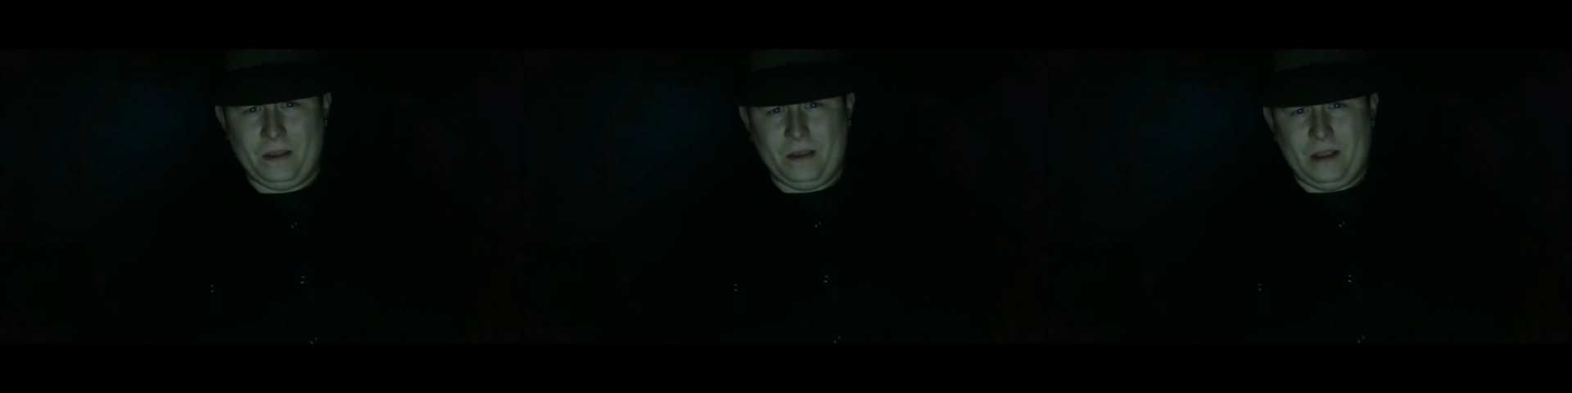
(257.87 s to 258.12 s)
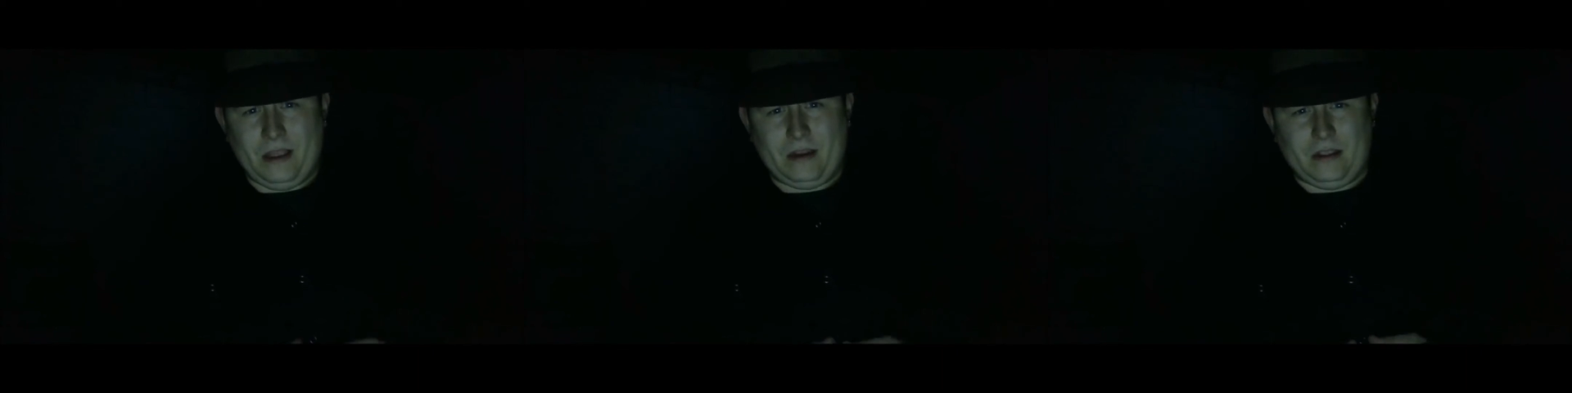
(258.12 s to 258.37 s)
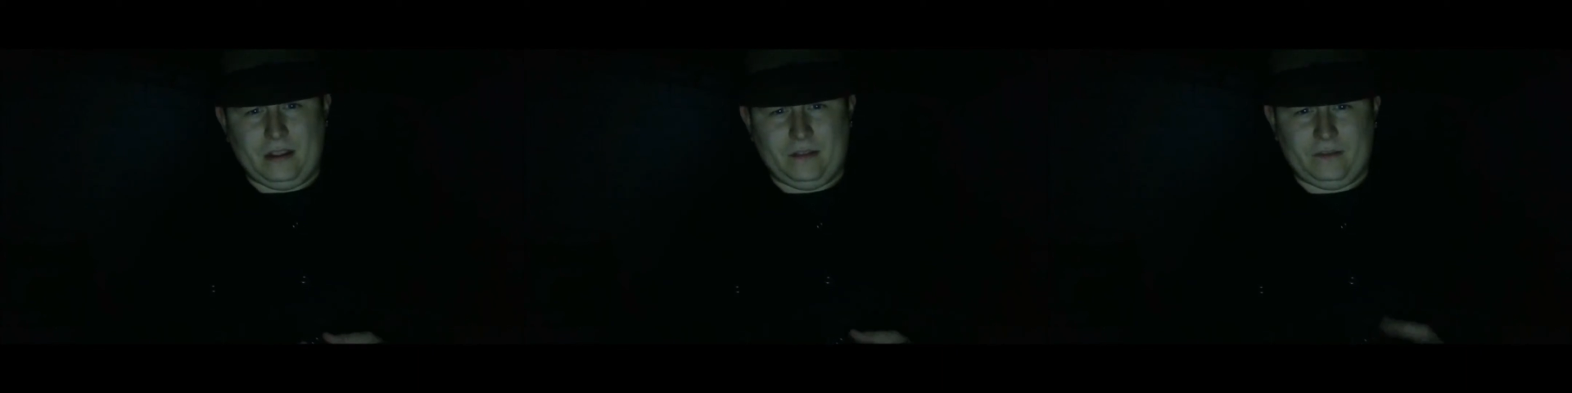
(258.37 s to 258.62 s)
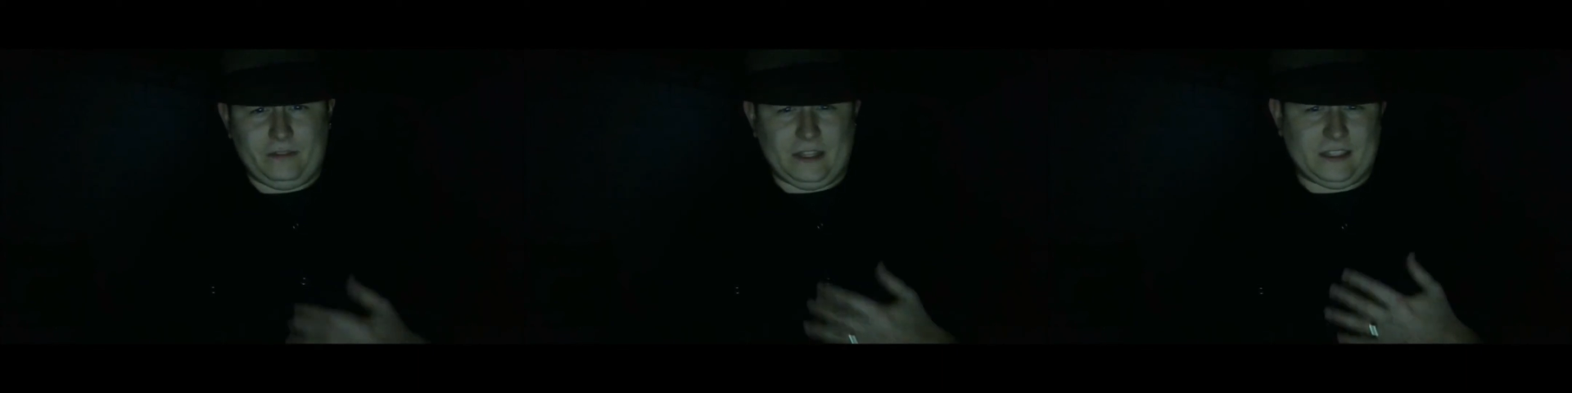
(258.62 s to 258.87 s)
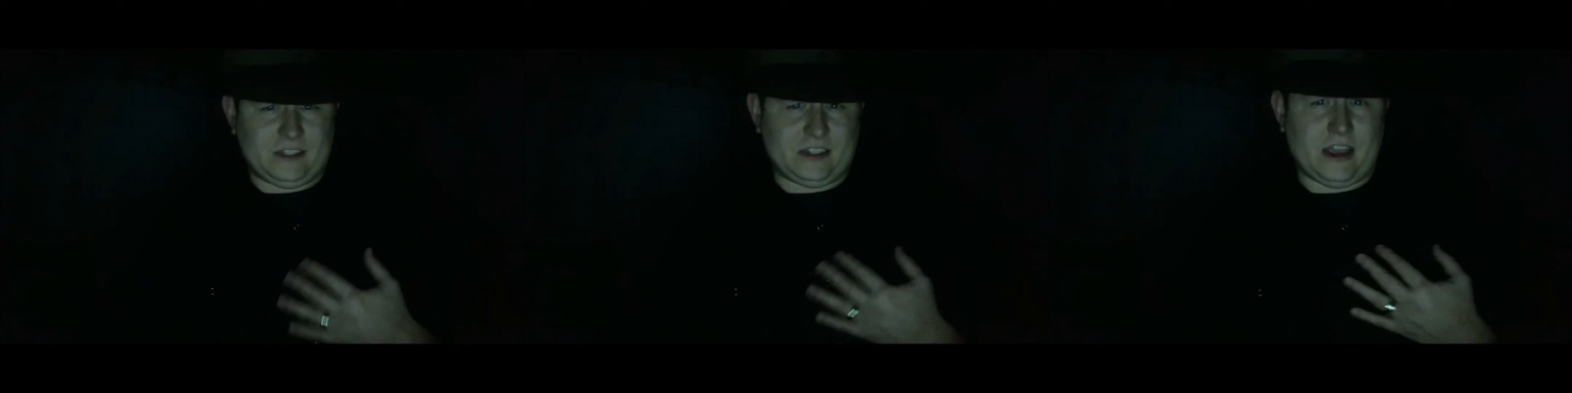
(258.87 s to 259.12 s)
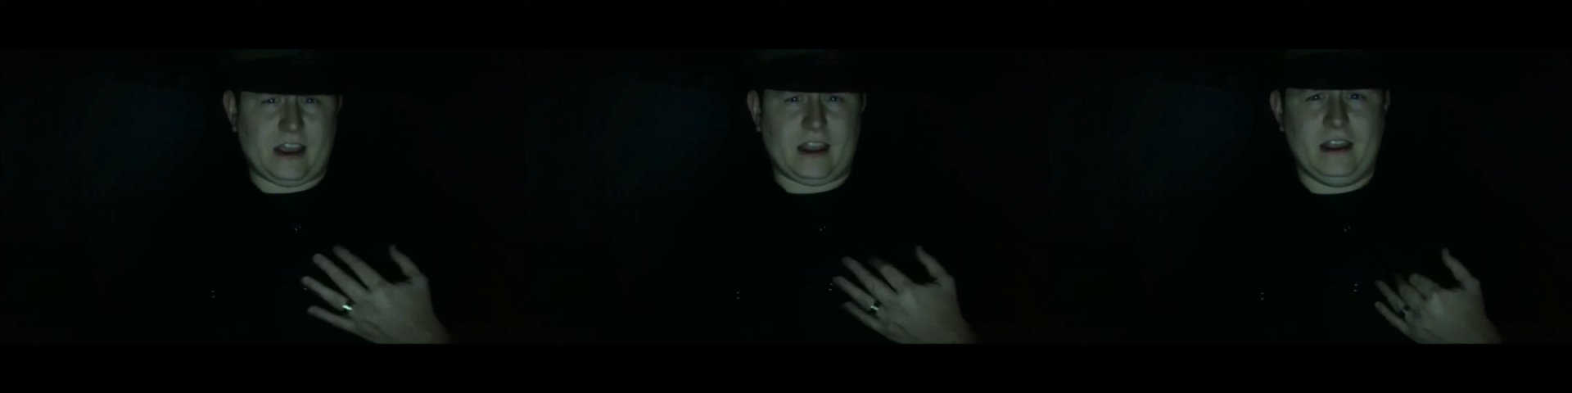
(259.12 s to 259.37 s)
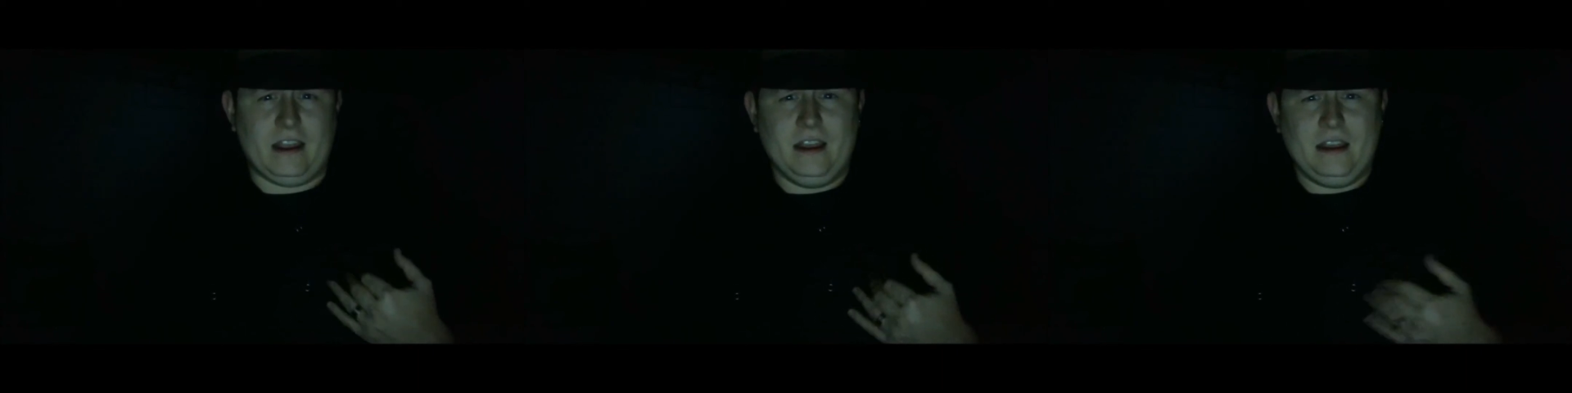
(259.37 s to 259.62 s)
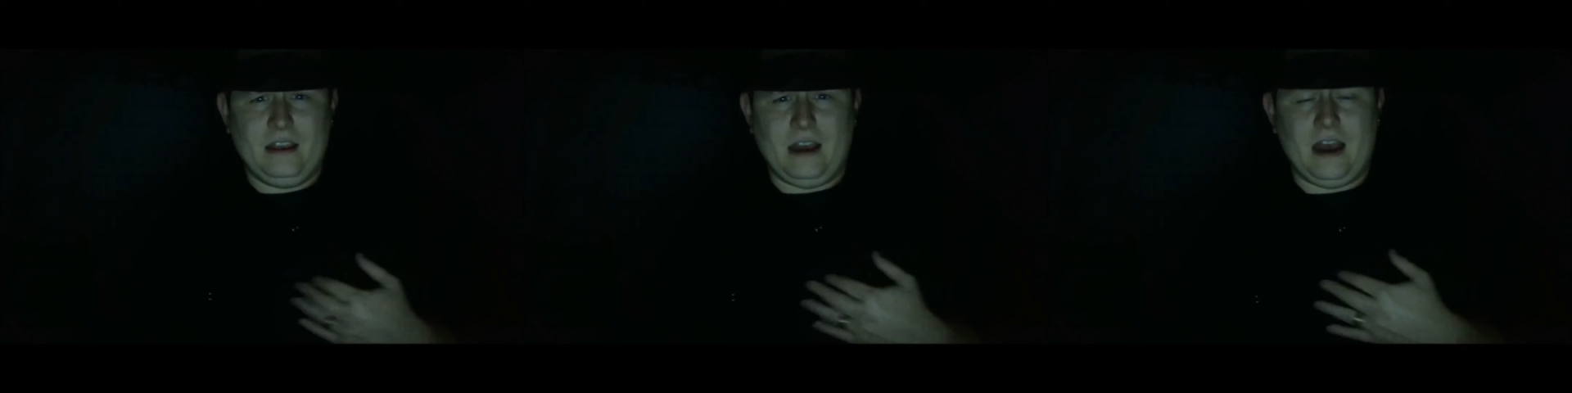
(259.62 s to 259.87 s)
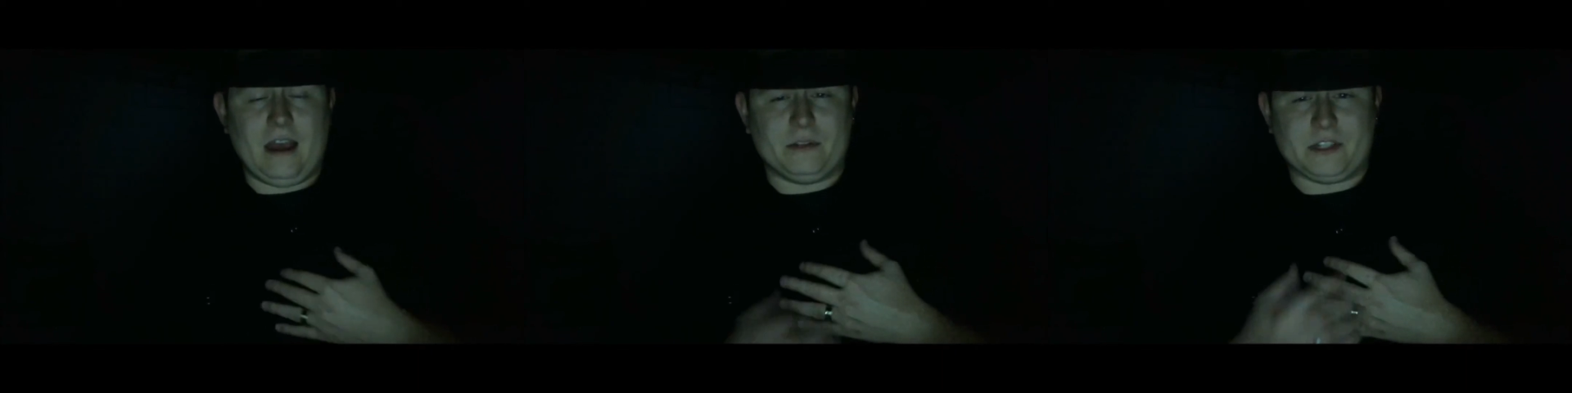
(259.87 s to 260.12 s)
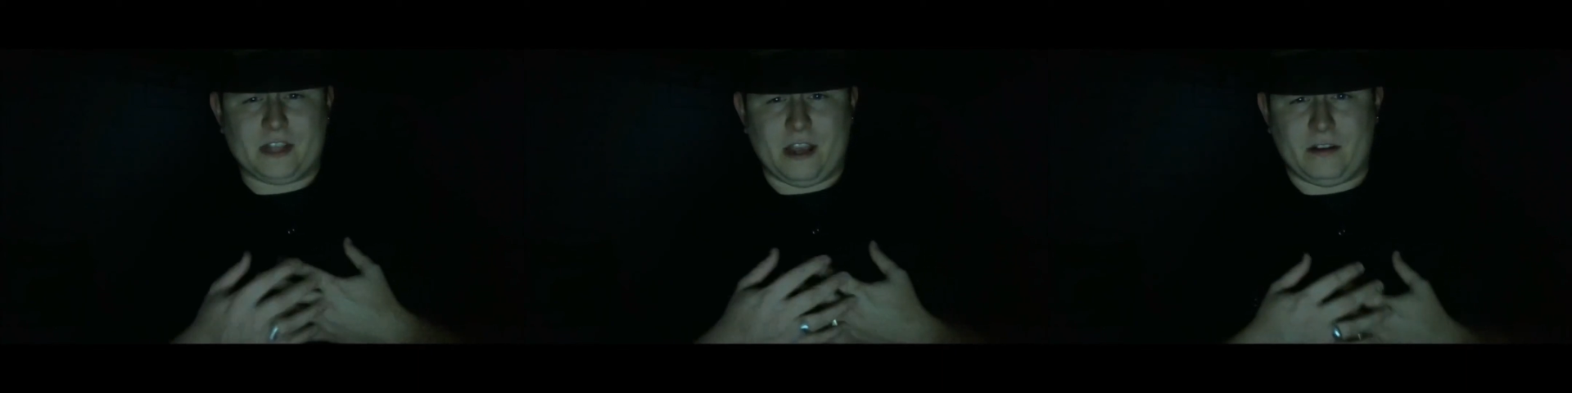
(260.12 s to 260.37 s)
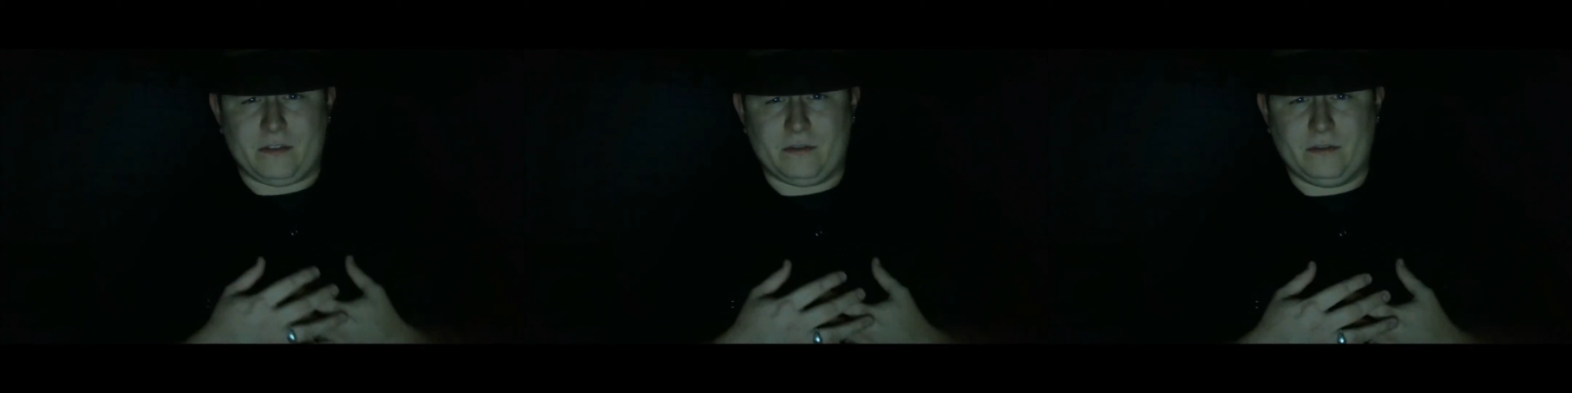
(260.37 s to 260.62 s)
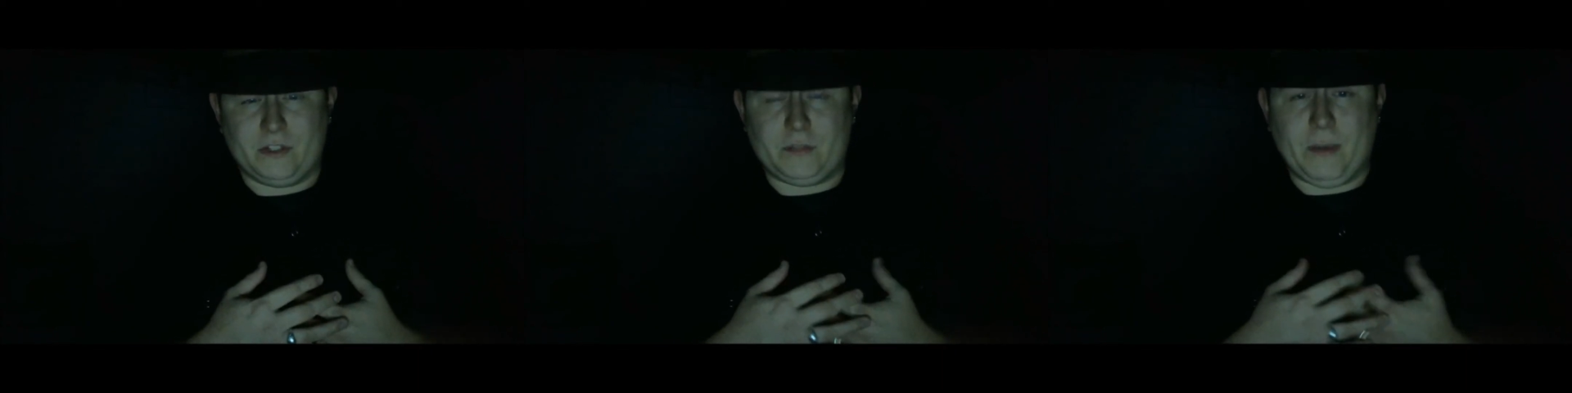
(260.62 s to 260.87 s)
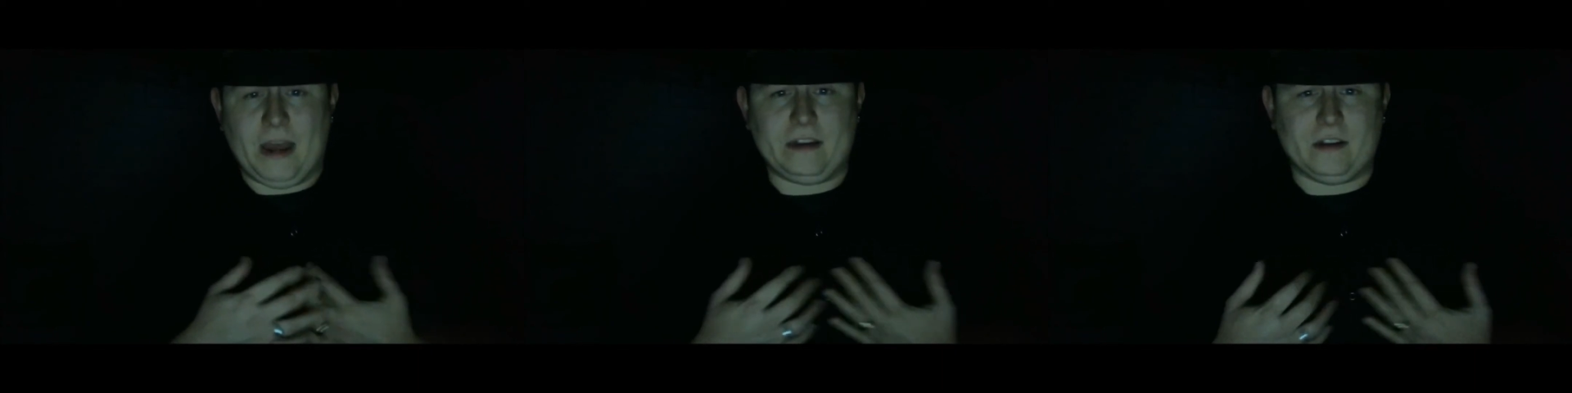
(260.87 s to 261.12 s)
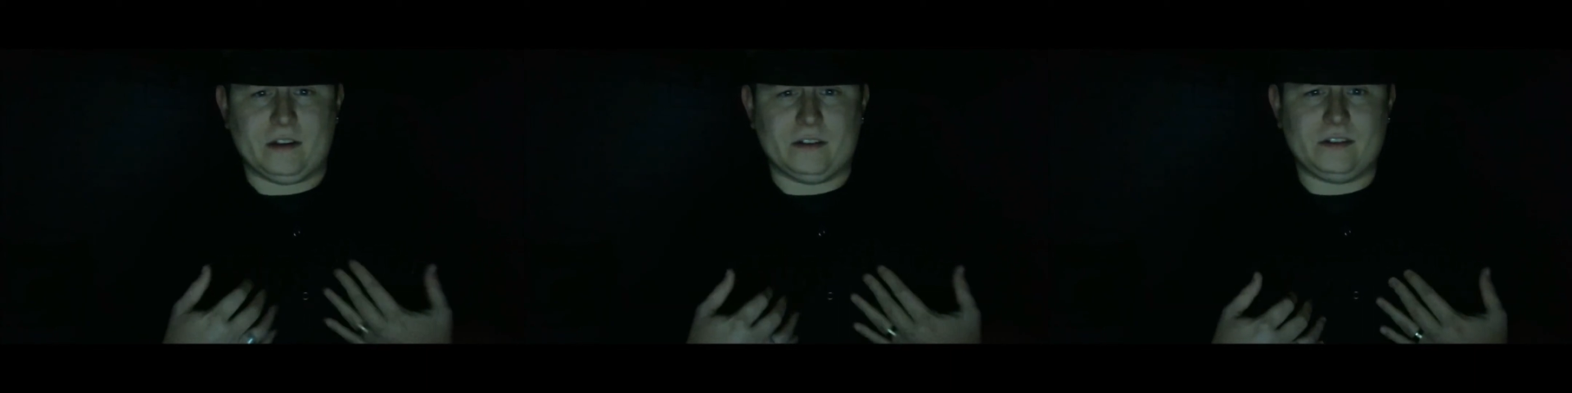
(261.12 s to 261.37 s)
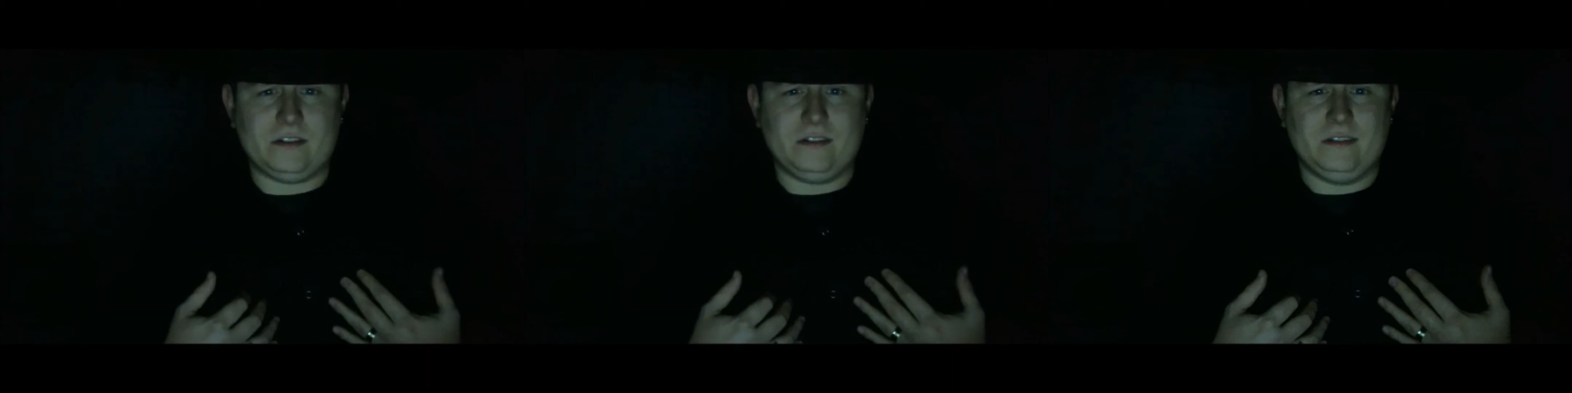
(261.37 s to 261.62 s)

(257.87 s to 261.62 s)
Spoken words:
And if, let's say, I was scared of spiders,